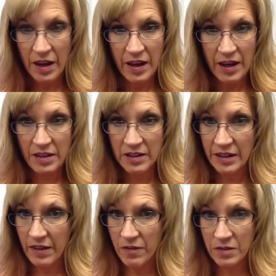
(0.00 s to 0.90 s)
and
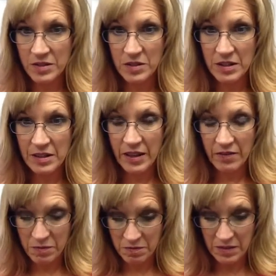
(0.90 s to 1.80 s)
give
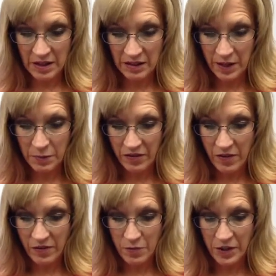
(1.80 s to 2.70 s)
them a little bit of
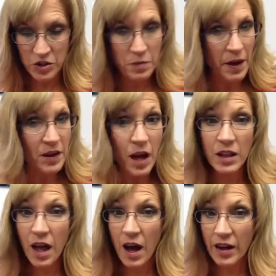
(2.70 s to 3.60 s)
information about, not a
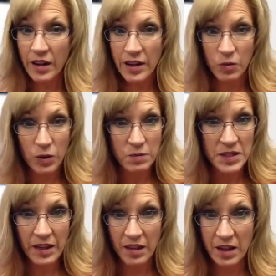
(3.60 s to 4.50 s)
lot. I didn't want them to
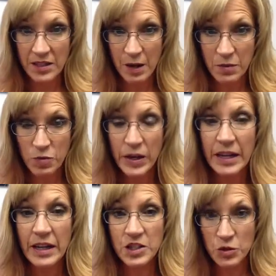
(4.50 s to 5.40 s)
take a lot of time to
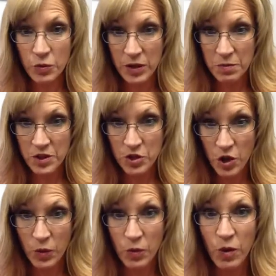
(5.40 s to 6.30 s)
read. I just wanted them to know
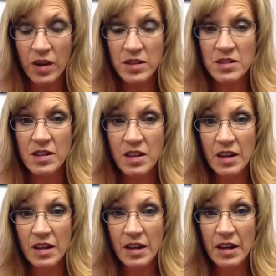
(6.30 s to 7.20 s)
what it was,
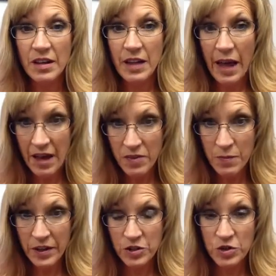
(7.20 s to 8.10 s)
have the
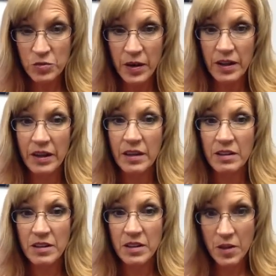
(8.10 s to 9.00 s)
pictures ready,
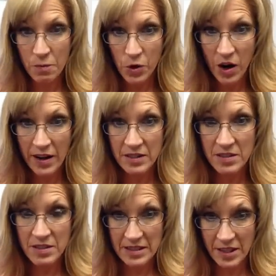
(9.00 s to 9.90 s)
the price,
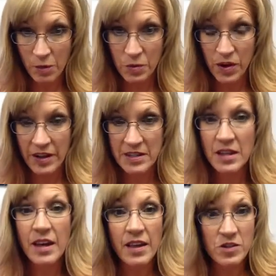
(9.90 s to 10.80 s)
the sale price,
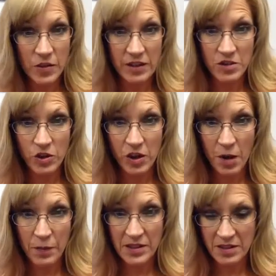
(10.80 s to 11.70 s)
so they can start
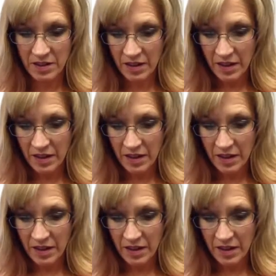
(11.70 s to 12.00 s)
commenting.